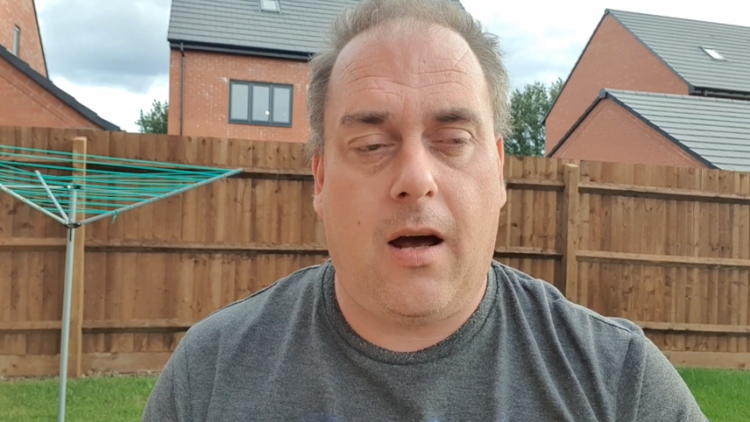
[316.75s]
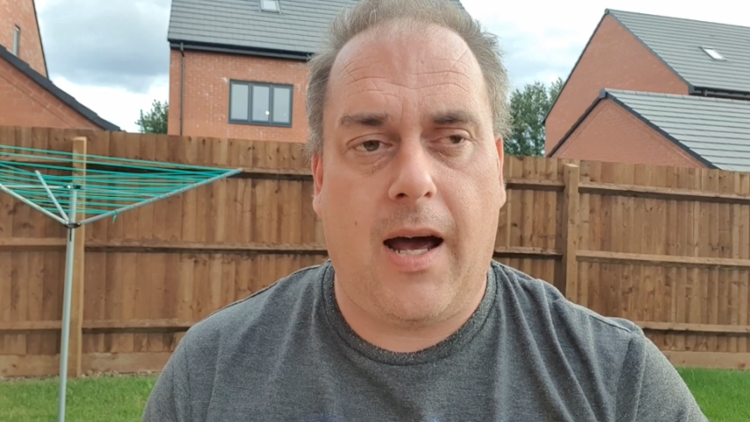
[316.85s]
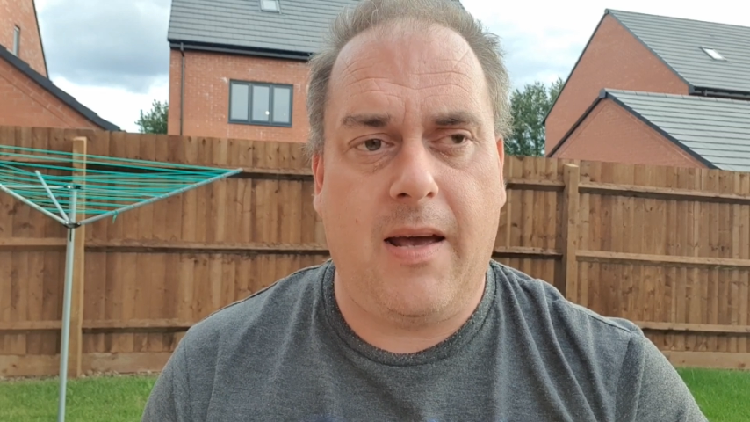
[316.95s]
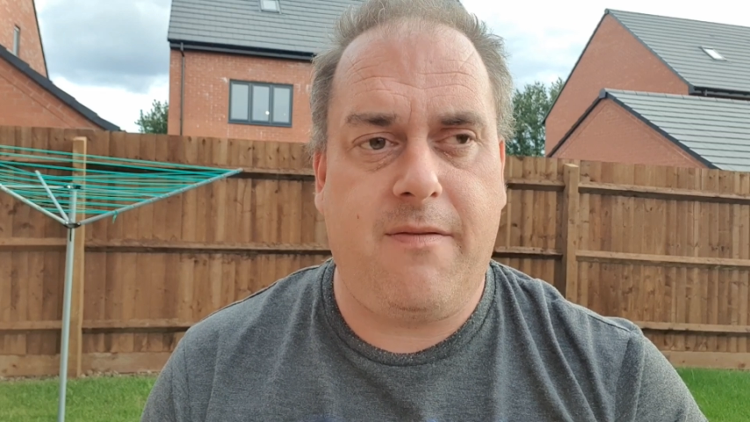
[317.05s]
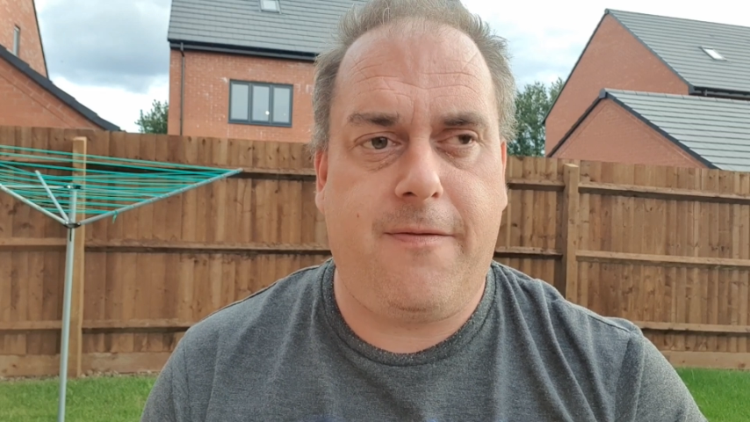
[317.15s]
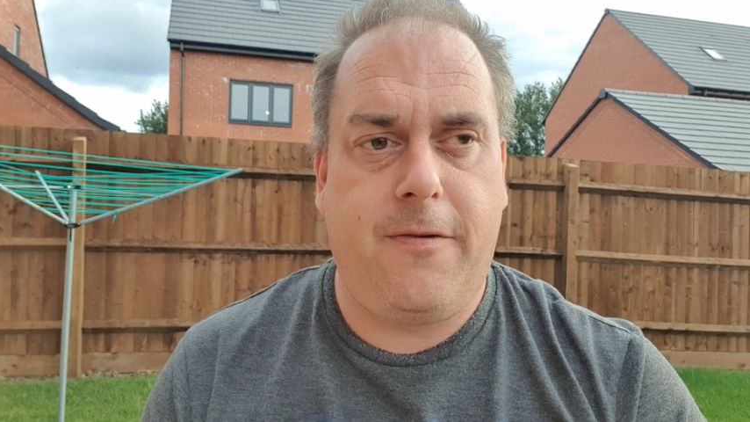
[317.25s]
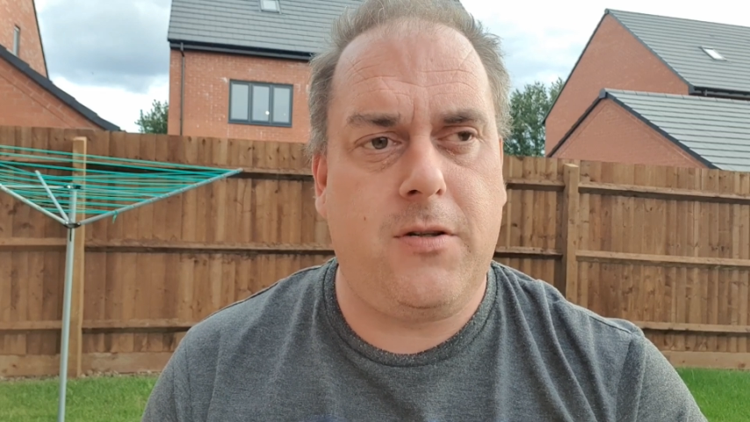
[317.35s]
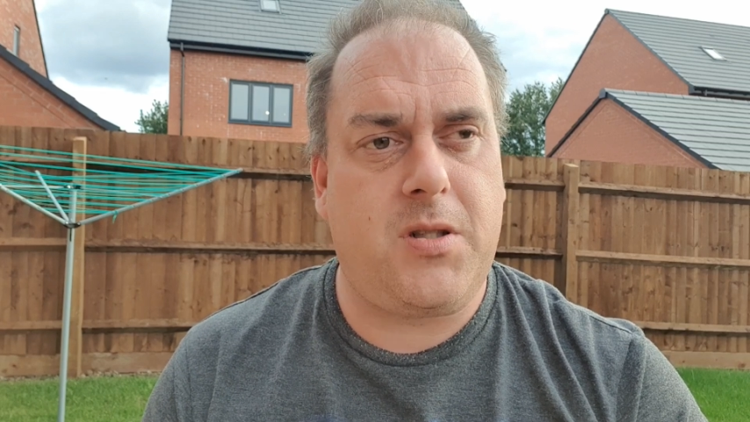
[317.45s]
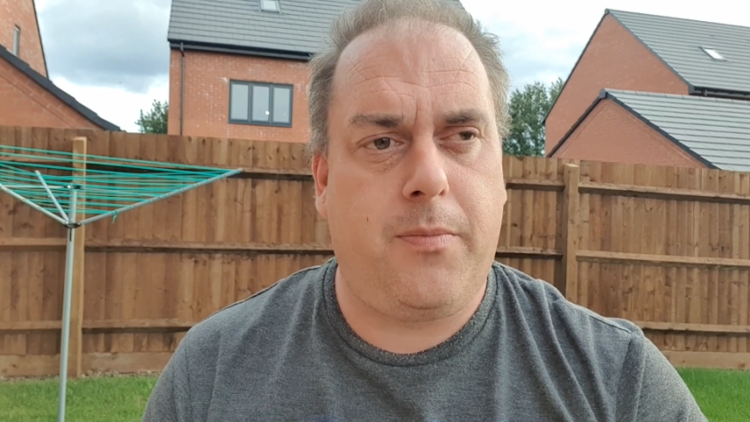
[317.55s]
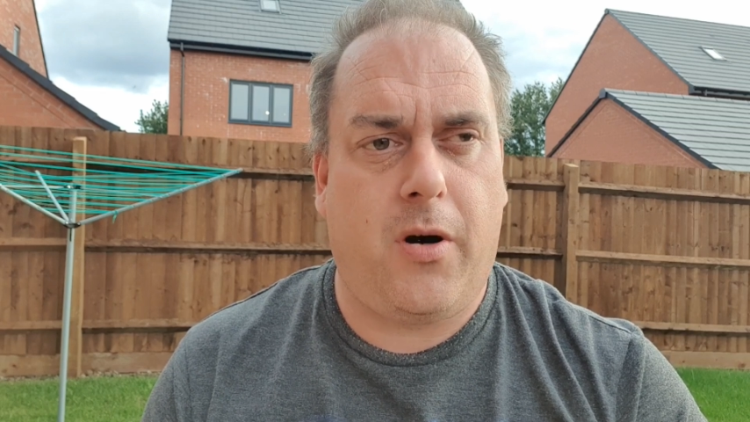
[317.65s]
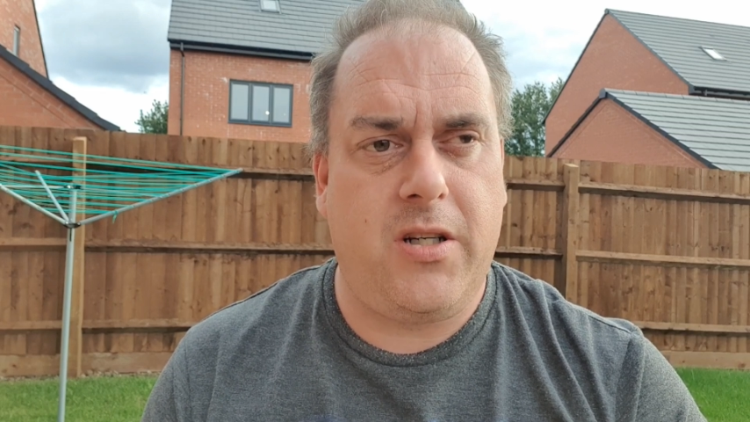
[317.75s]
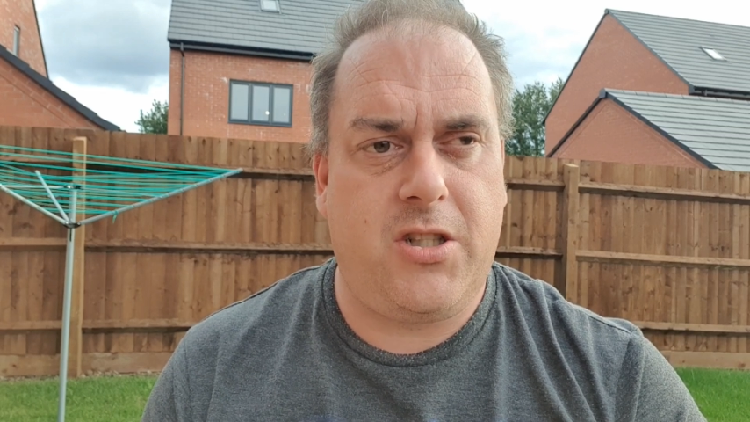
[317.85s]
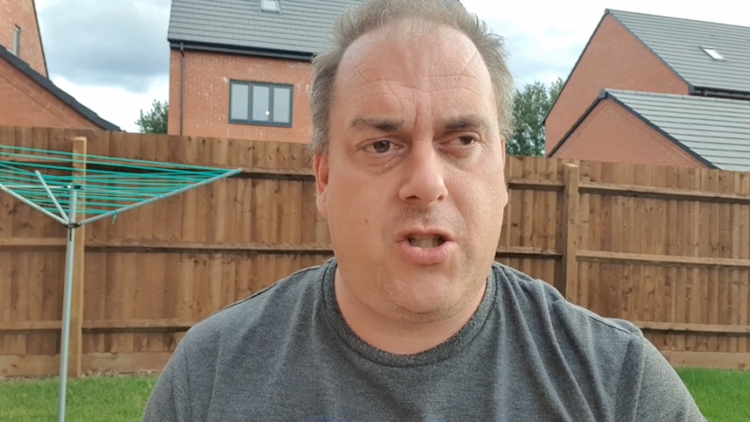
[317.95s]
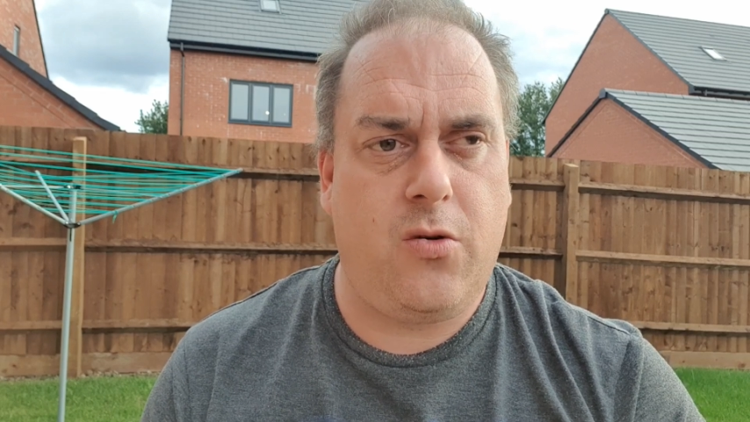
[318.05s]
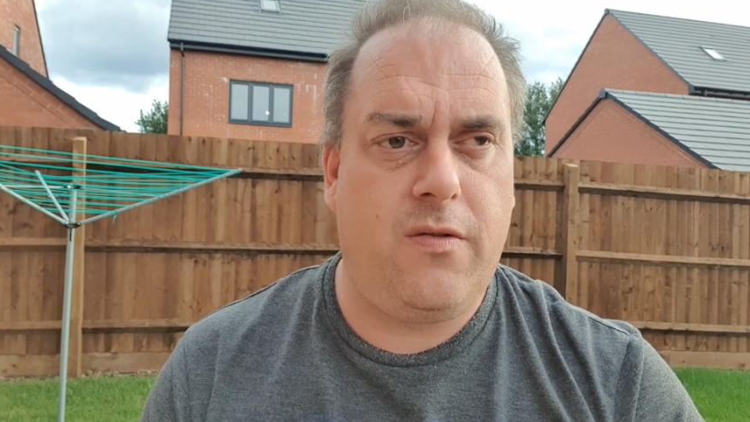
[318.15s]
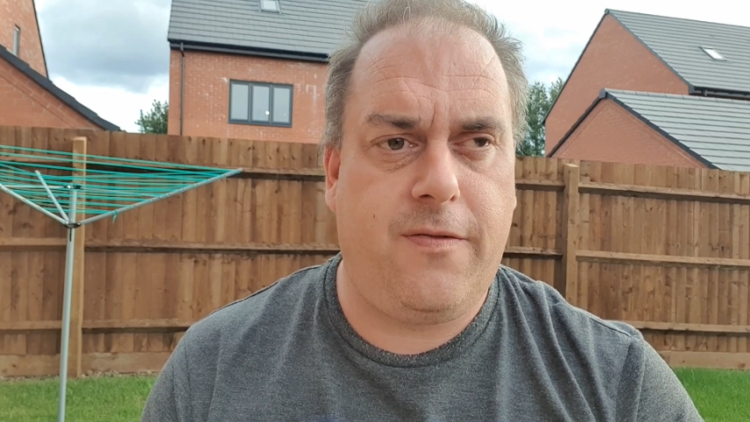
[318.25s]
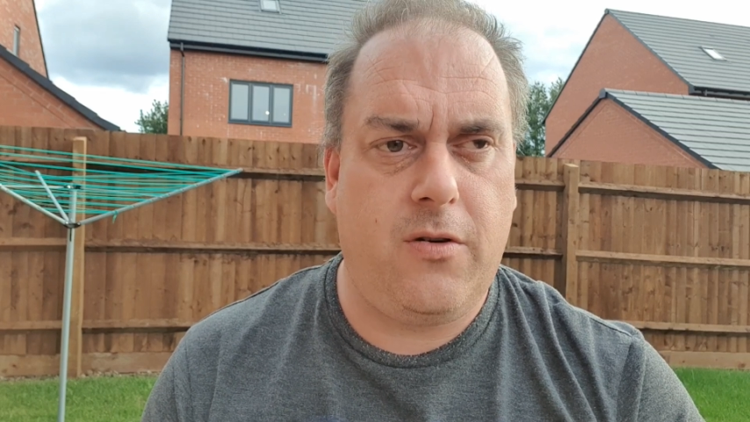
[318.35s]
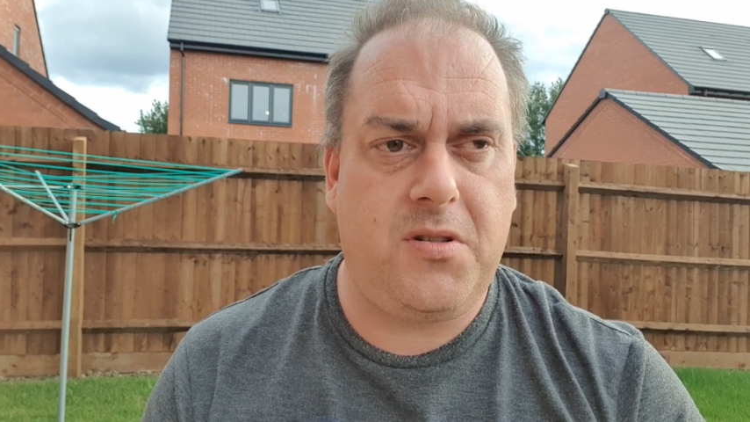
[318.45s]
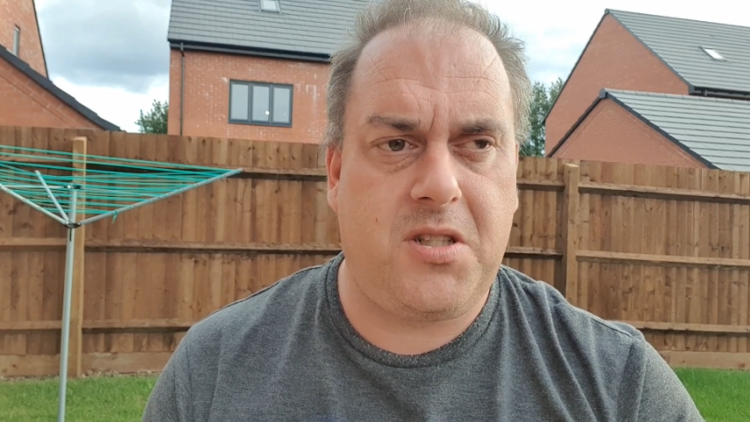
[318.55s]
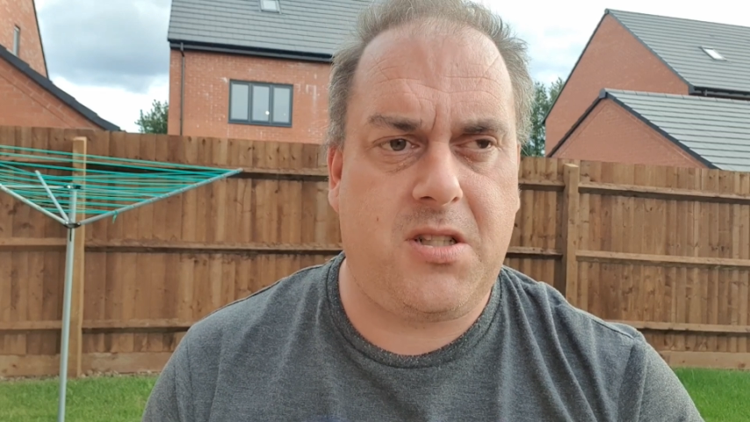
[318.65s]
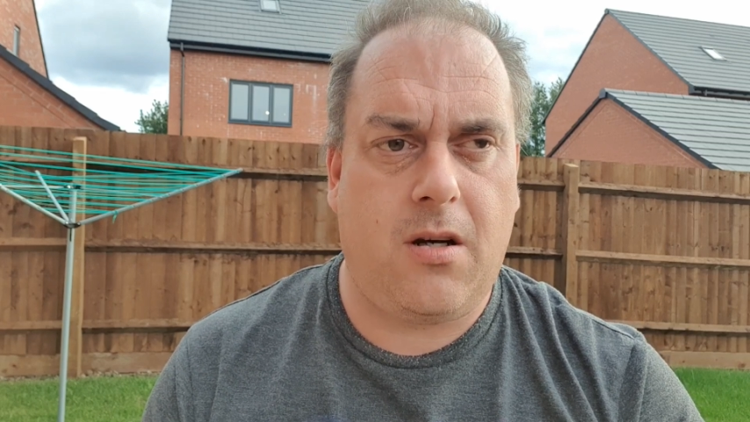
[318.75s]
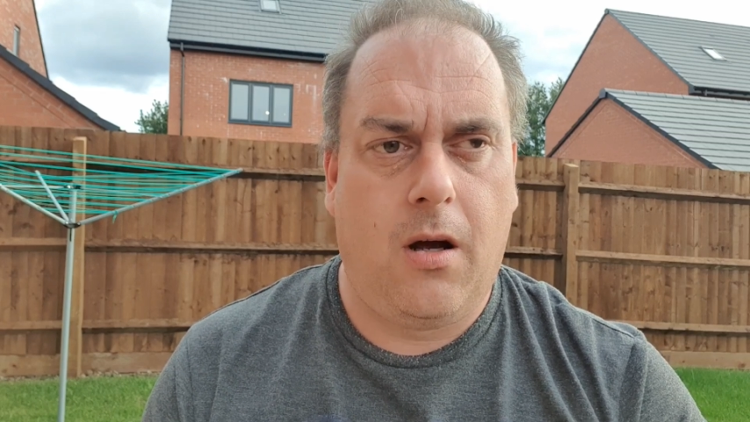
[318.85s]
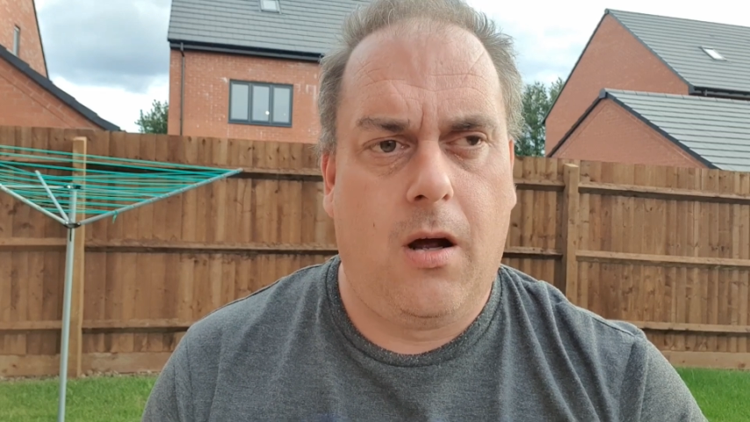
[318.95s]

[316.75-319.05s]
8 foot by 2 foot